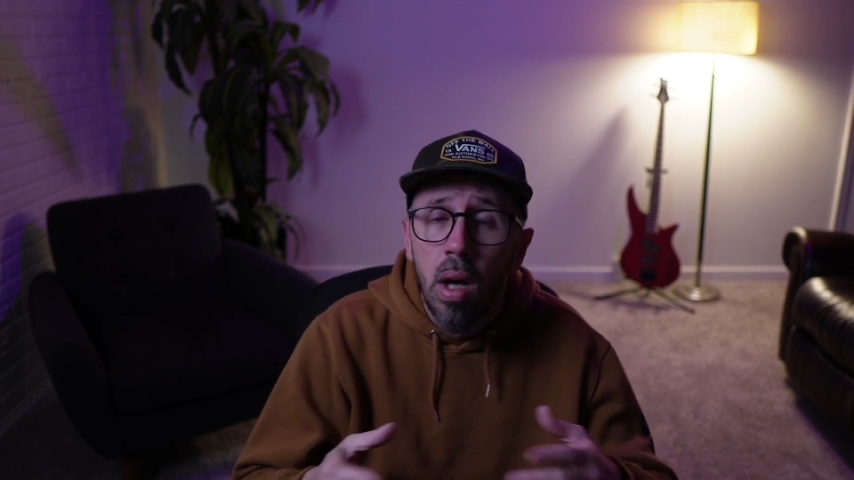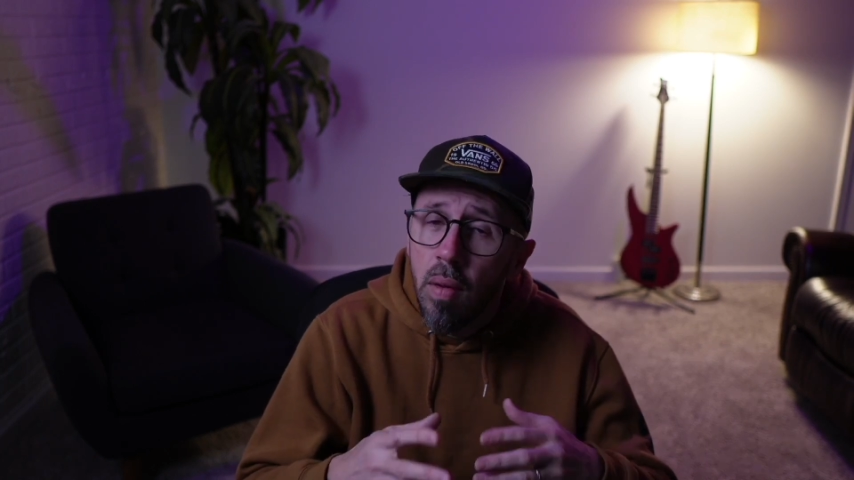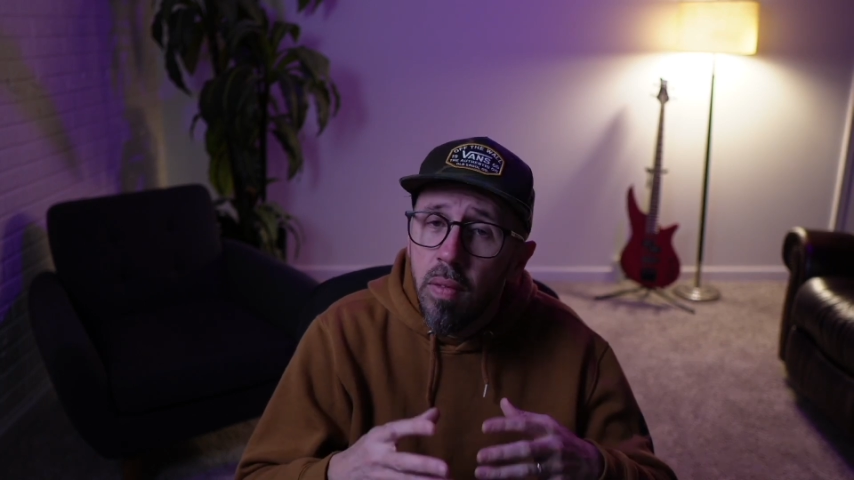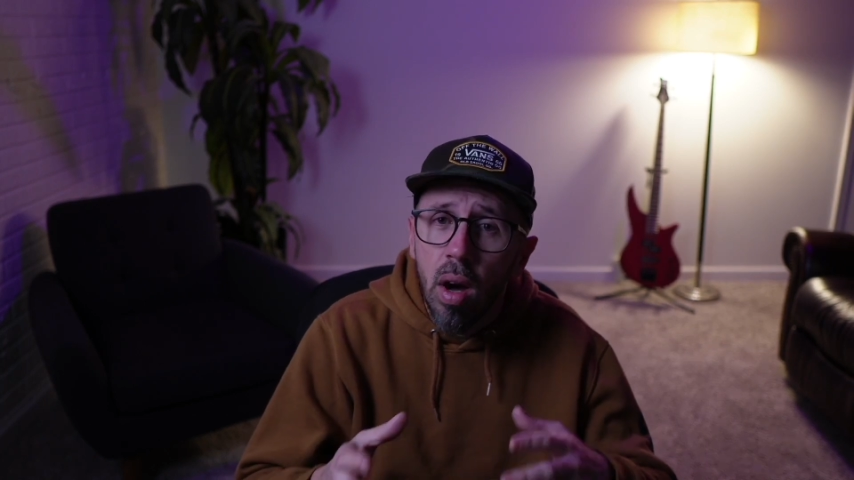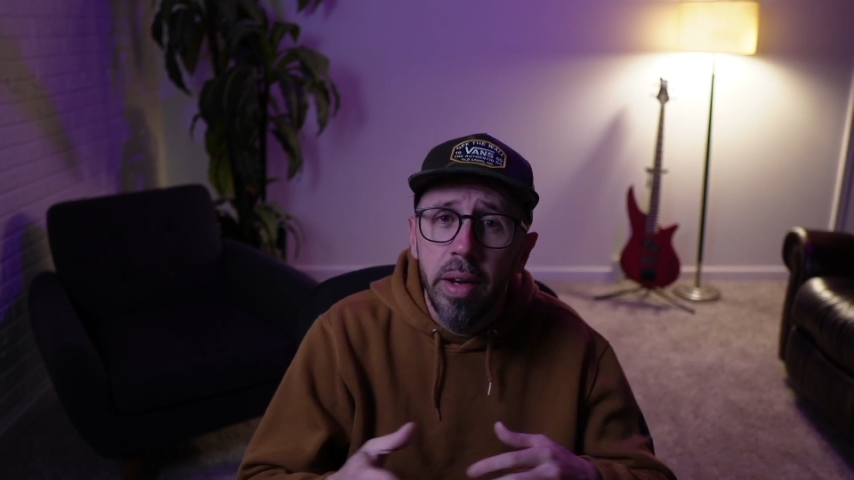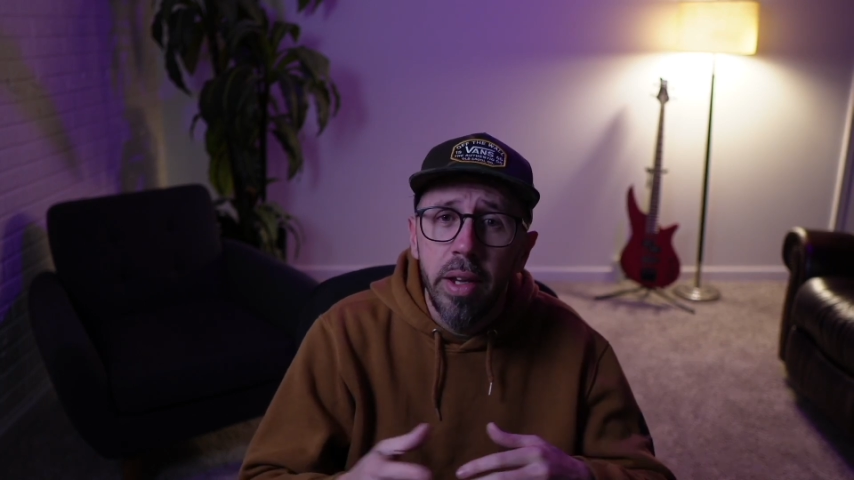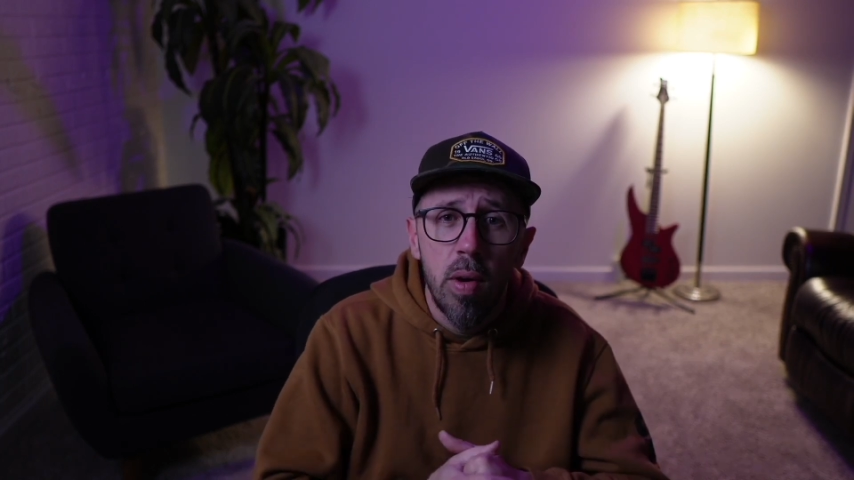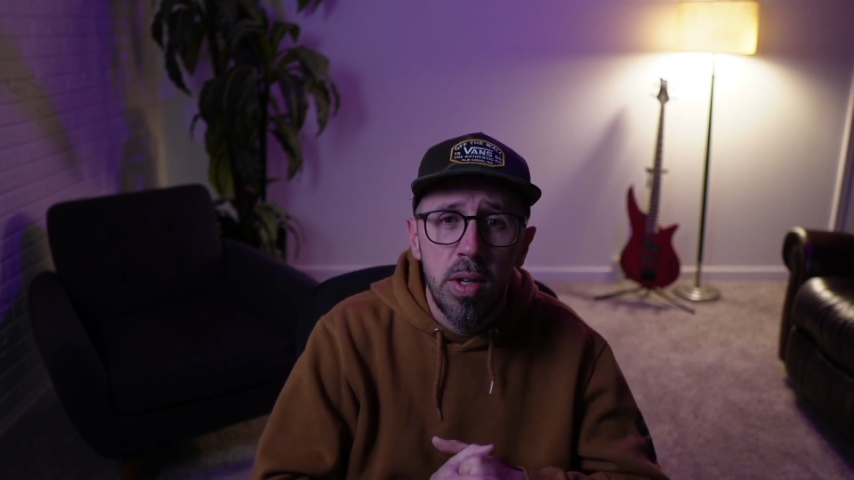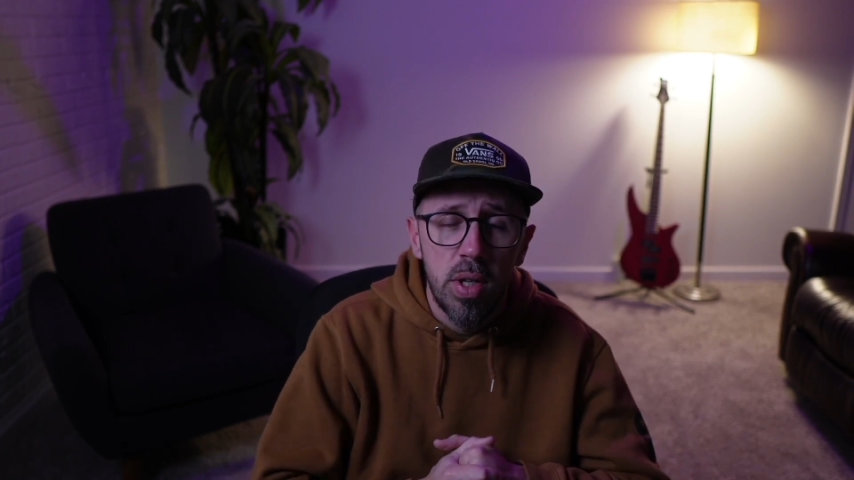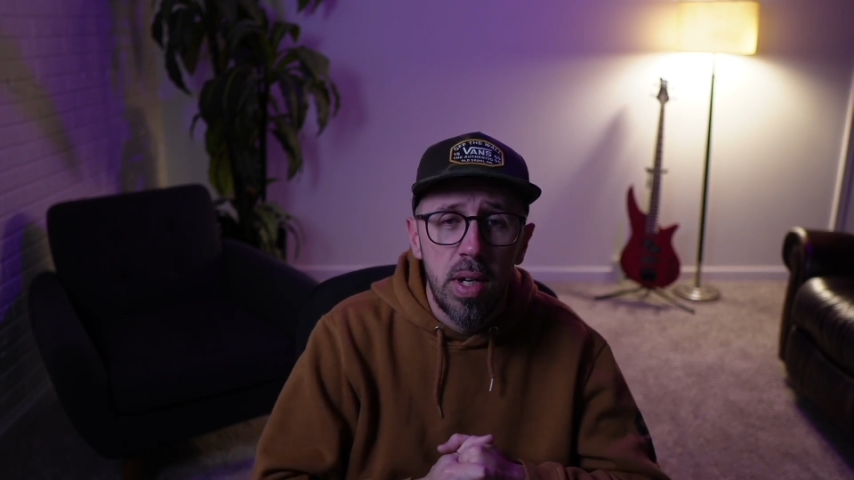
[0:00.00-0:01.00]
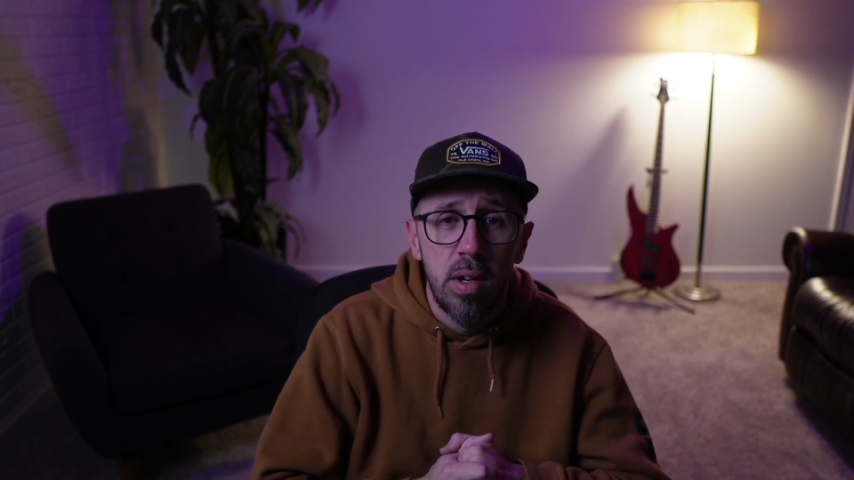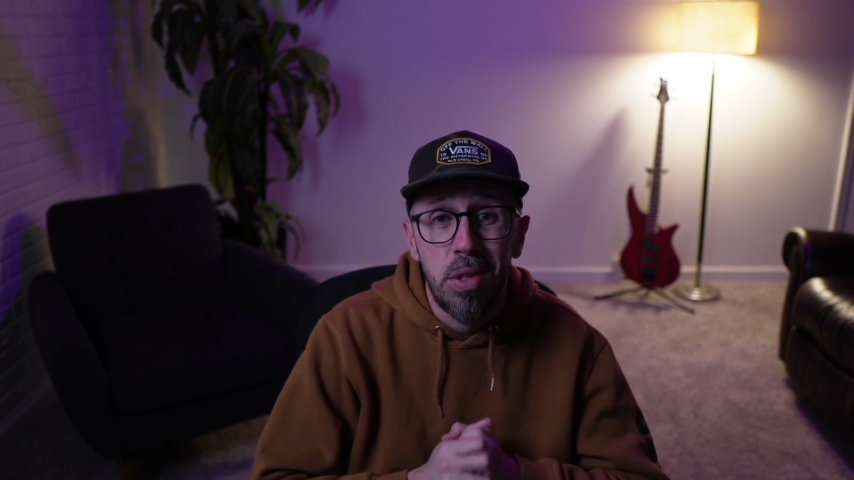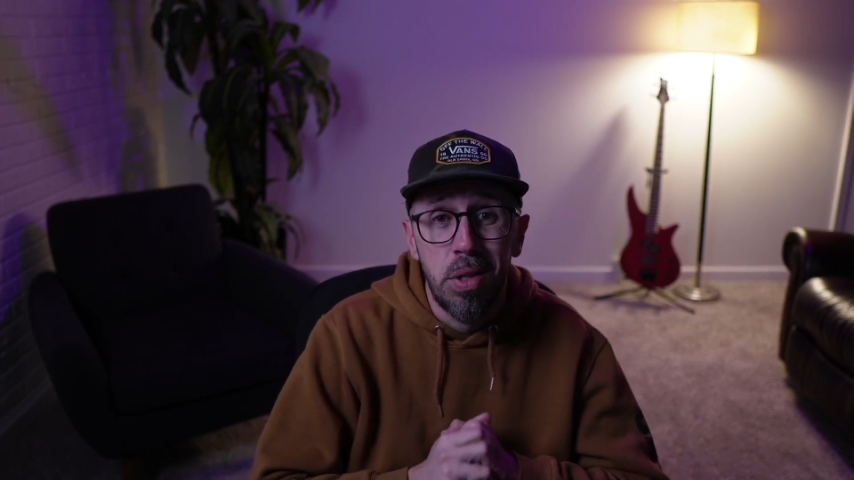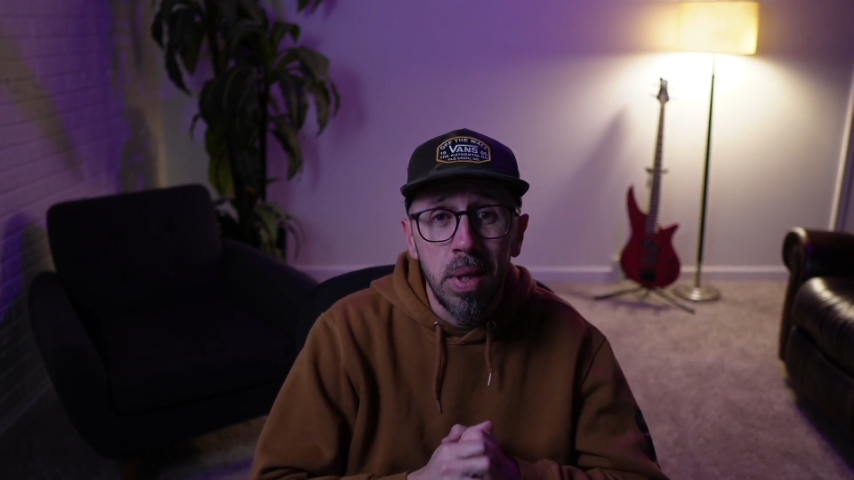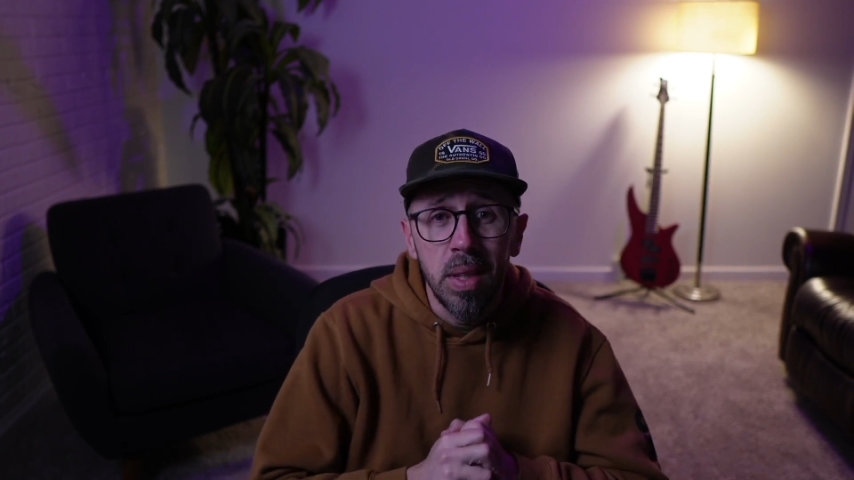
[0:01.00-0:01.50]
of the audio engineer
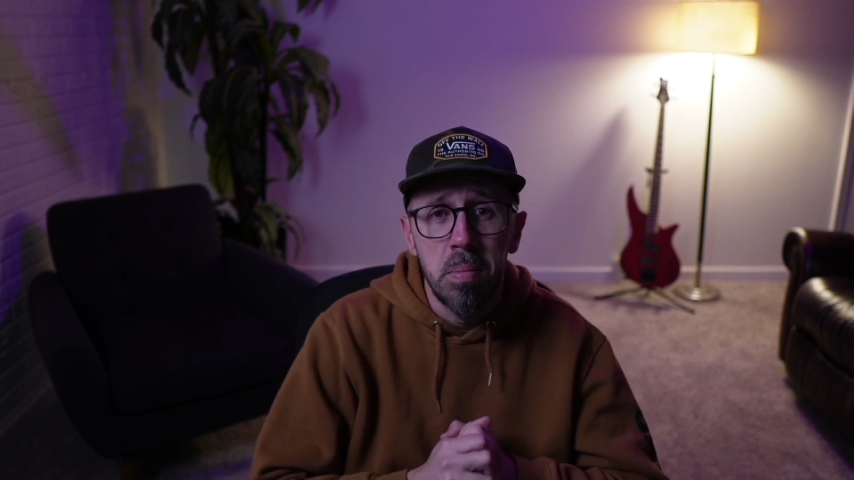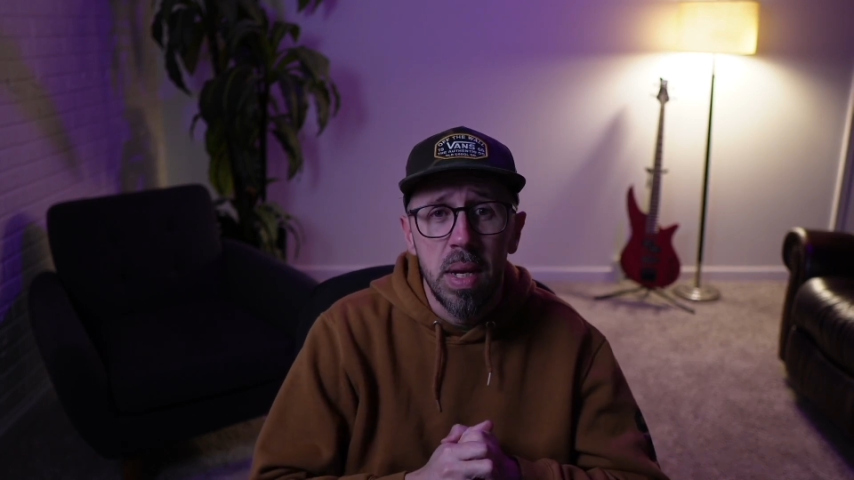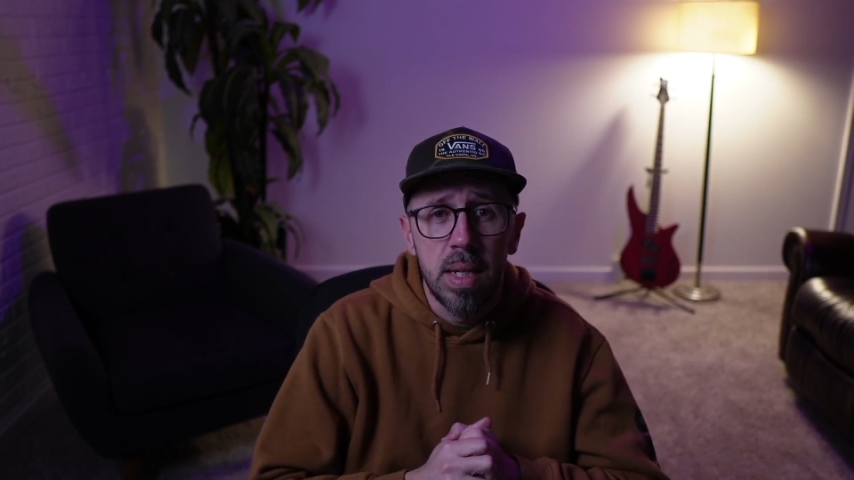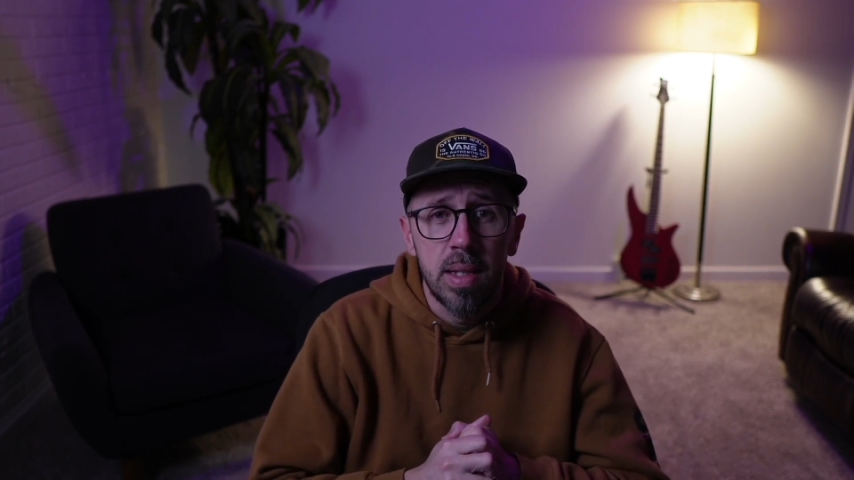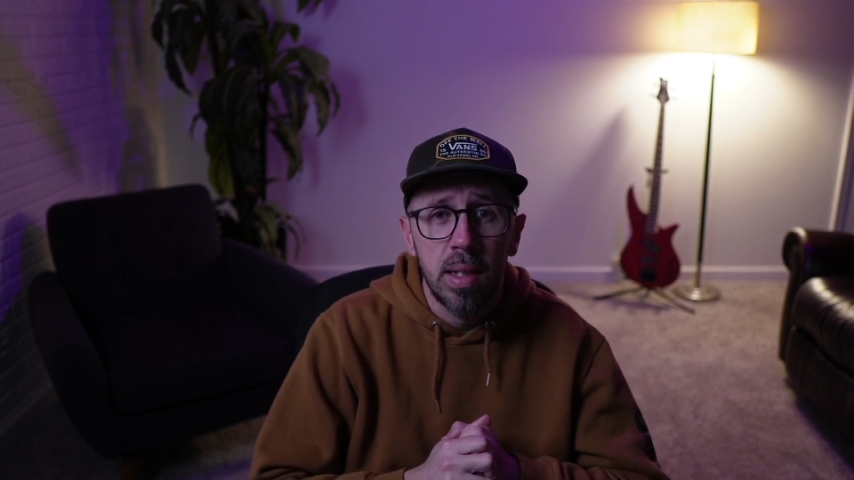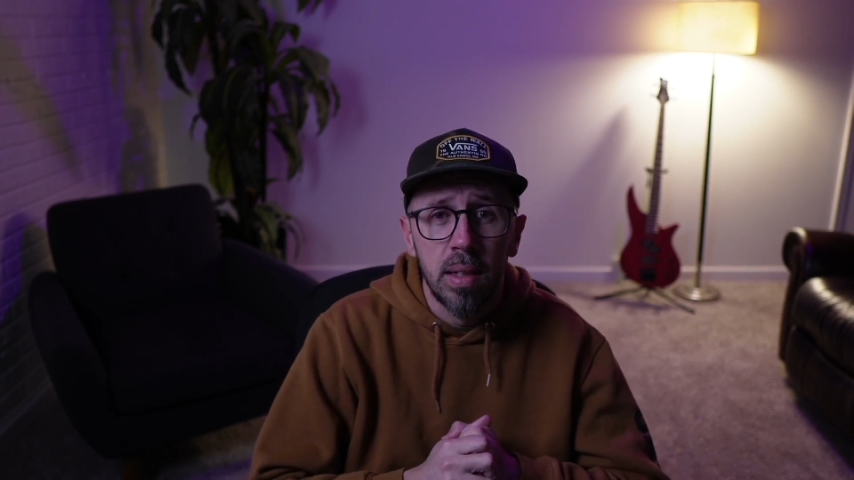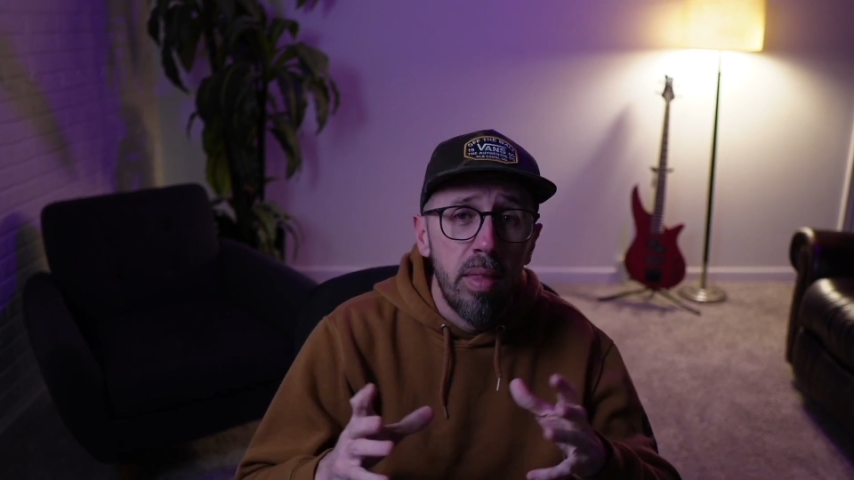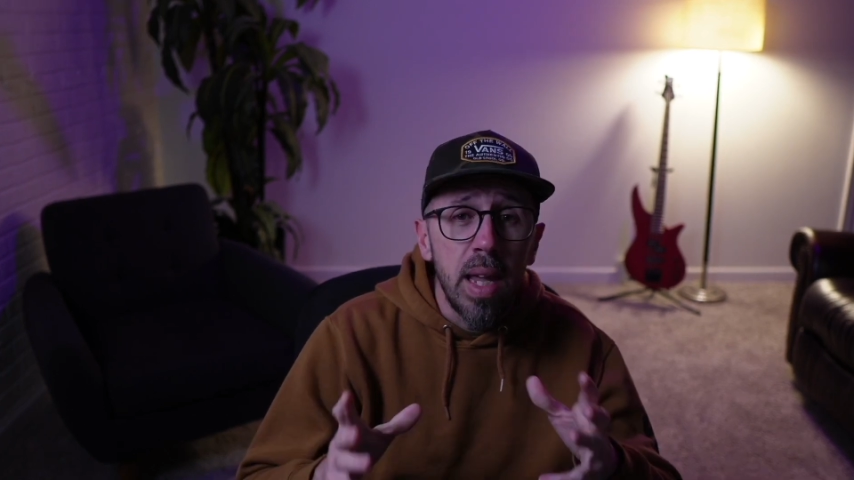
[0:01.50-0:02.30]
doing the mixing.